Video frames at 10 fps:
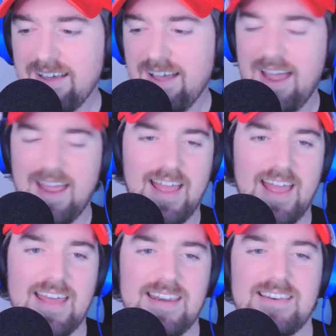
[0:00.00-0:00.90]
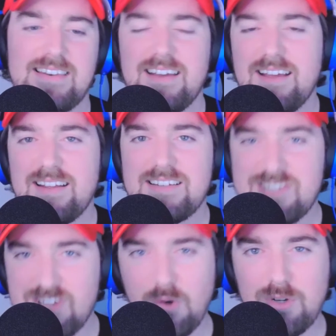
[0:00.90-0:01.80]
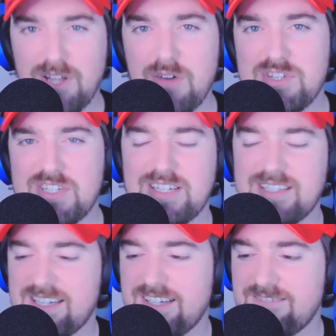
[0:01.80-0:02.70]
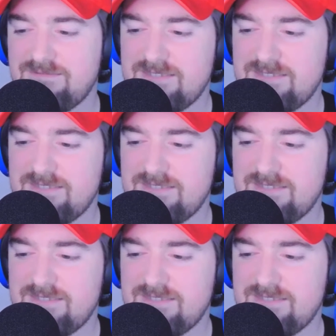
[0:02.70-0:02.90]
and so close to